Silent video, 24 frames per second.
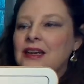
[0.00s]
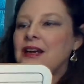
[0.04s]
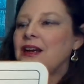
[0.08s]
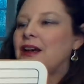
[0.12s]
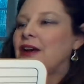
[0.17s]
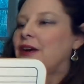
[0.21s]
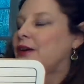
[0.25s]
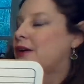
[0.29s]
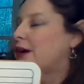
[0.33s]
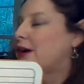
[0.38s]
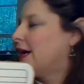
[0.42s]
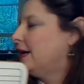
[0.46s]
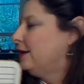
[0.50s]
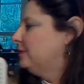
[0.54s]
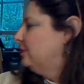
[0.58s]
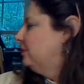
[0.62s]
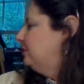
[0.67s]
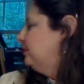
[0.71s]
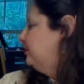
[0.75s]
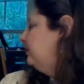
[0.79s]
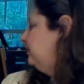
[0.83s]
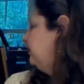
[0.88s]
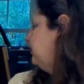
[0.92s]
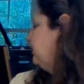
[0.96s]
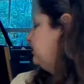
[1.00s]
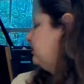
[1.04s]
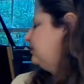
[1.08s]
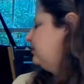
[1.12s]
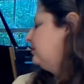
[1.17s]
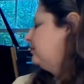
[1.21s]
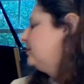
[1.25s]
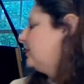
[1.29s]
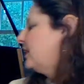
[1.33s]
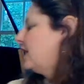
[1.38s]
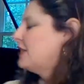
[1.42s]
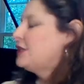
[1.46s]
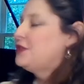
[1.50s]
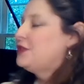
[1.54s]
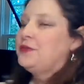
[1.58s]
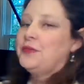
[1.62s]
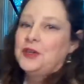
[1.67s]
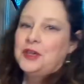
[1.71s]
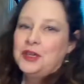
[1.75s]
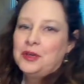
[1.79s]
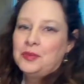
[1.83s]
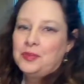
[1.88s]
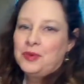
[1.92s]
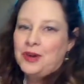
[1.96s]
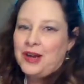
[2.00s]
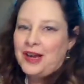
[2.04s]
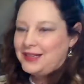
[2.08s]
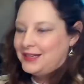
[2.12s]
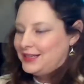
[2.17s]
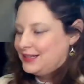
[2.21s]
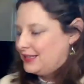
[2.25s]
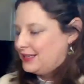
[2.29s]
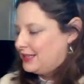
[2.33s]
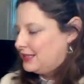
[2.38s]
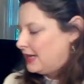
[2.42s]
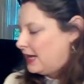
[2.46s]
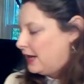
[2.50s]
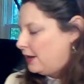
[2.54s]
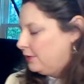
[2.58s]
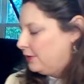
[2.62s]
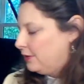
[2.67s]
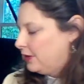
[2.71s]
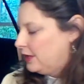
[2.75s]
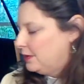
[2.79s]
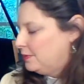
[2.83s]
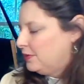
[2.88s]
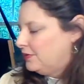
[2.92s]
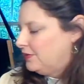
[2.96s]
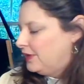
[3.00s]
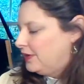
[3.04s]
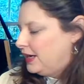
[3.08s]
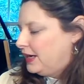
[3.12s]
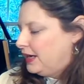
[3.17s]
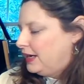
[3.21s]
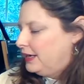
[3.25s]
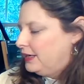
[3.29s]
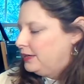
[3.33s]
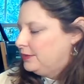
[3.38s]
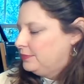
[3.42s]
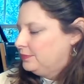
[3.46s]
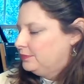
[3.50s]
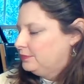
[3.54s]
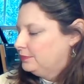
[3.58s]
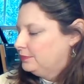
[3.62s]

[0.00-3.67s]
Okay, that's for you to practice. Now we're going to move on